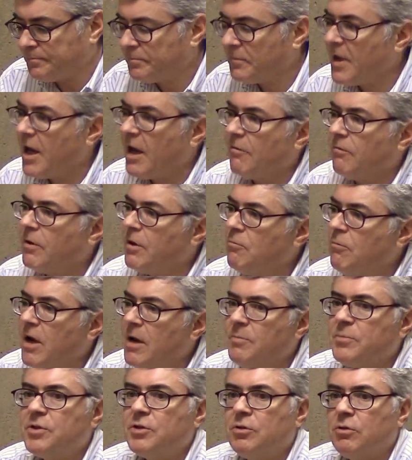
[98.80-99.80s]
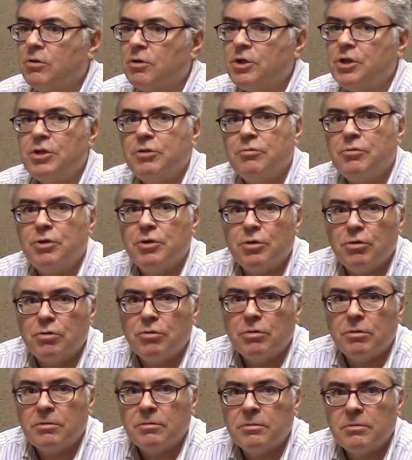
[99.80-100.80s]
Every web search you do,
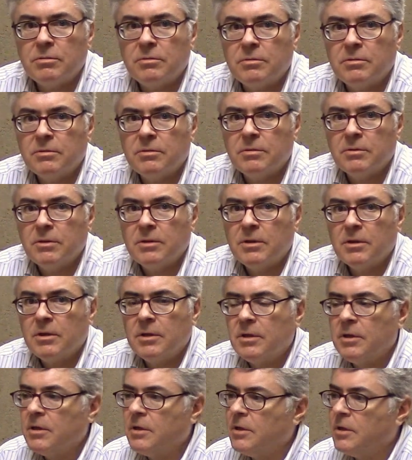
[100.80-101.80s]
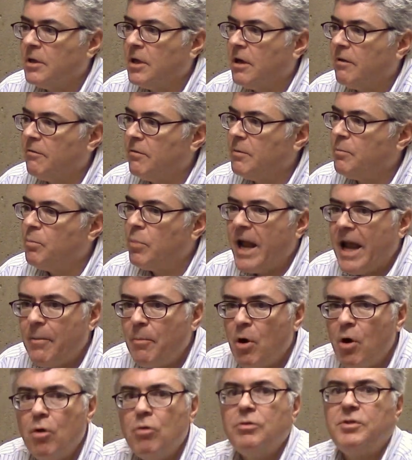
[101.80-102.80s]
every
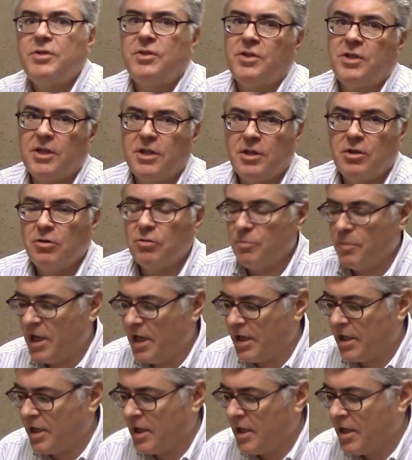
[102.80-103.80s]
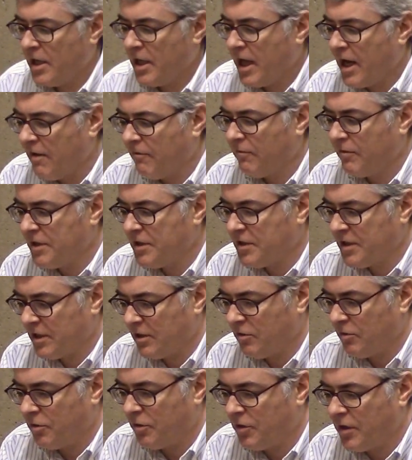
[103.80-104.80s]
posting you make, every
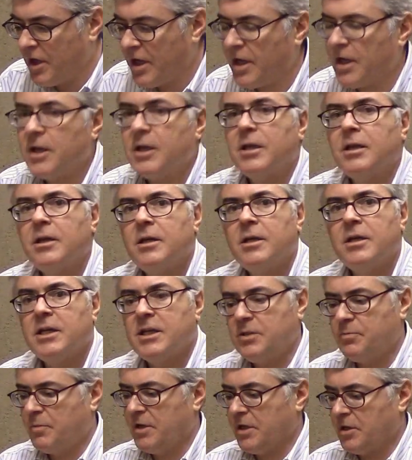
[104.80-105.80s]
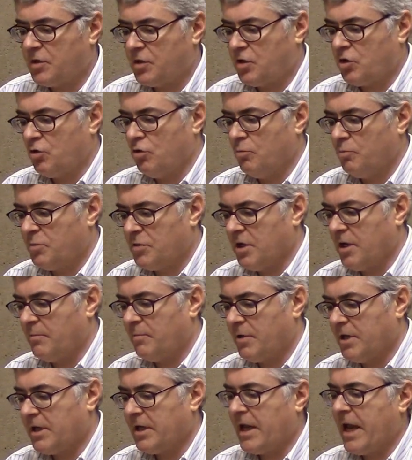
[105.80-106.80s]
single thing is being scooped up
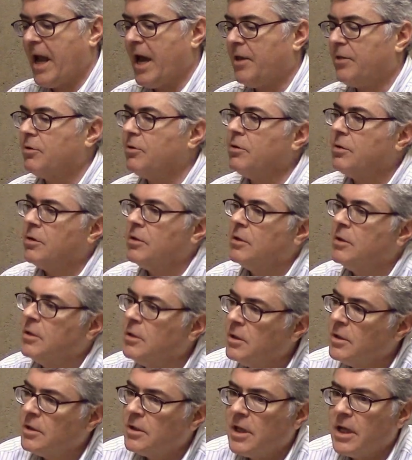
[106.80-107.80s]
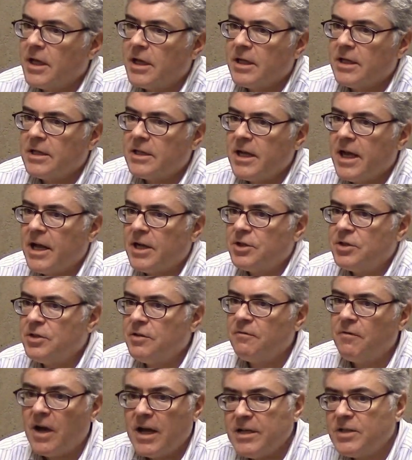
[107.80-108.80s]
and gathered. They can attach
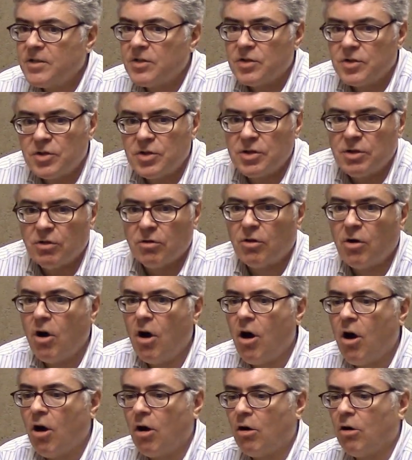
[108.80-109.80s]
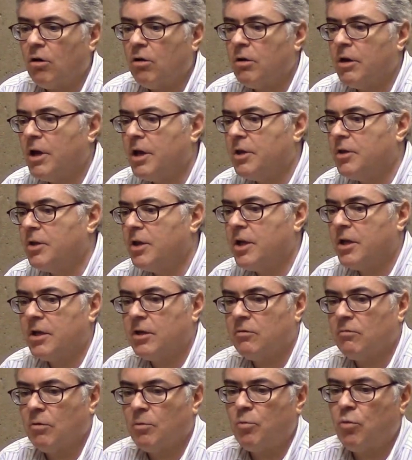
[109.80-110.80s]
devices to your car and they
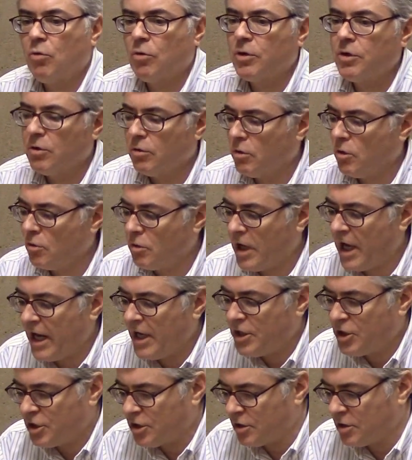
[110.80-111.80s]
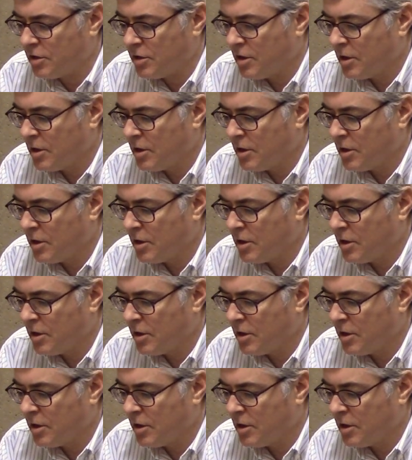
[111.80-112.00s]
can report your location.